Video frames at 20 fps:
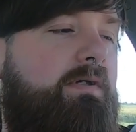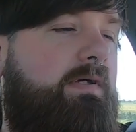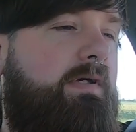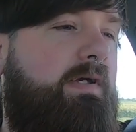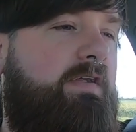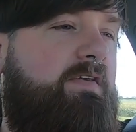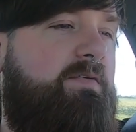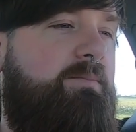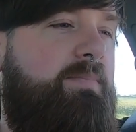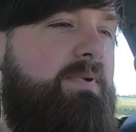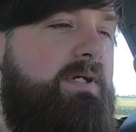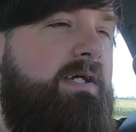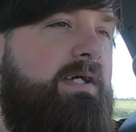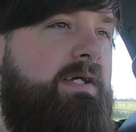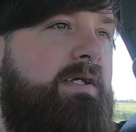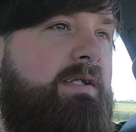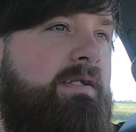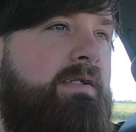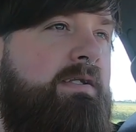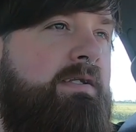It's
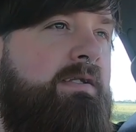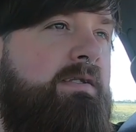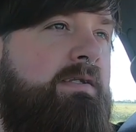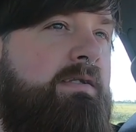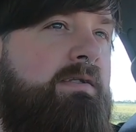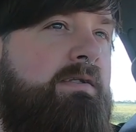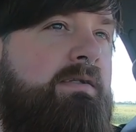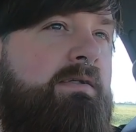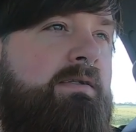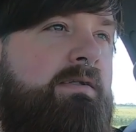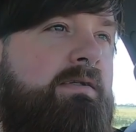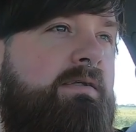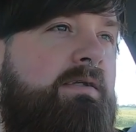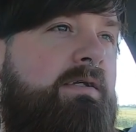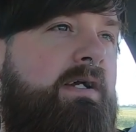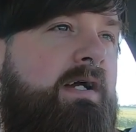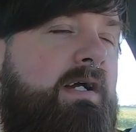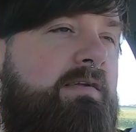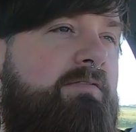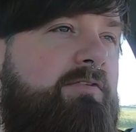
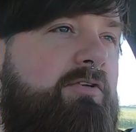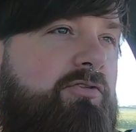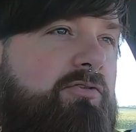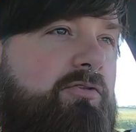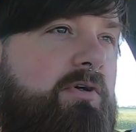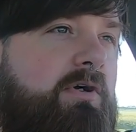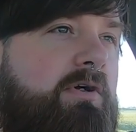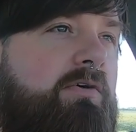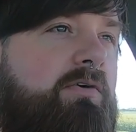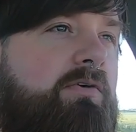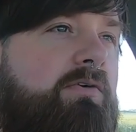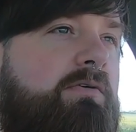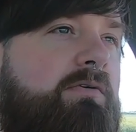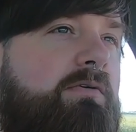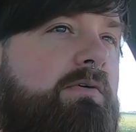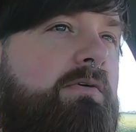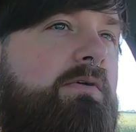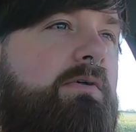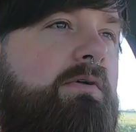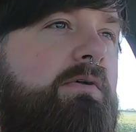been kind of a struggle
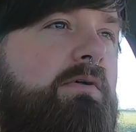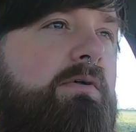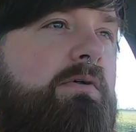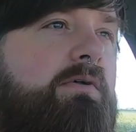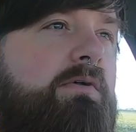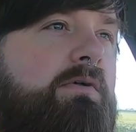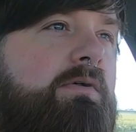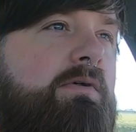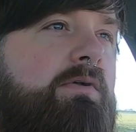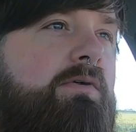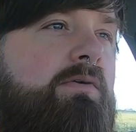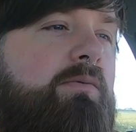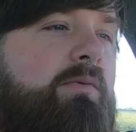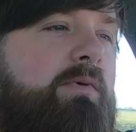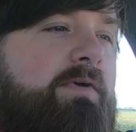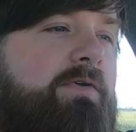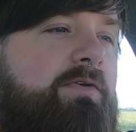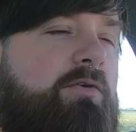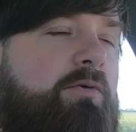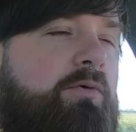
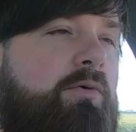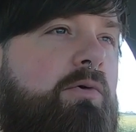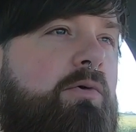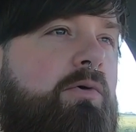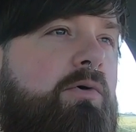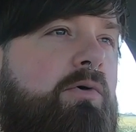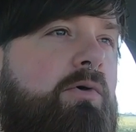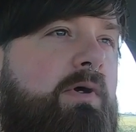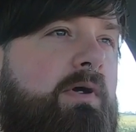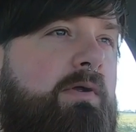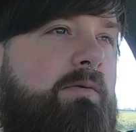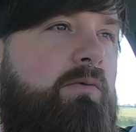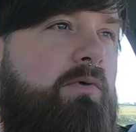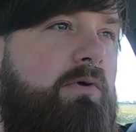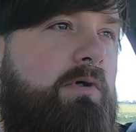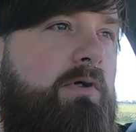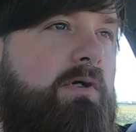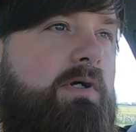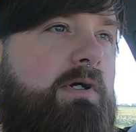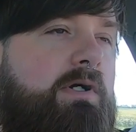with school and
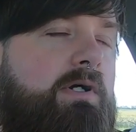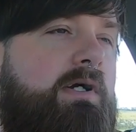work.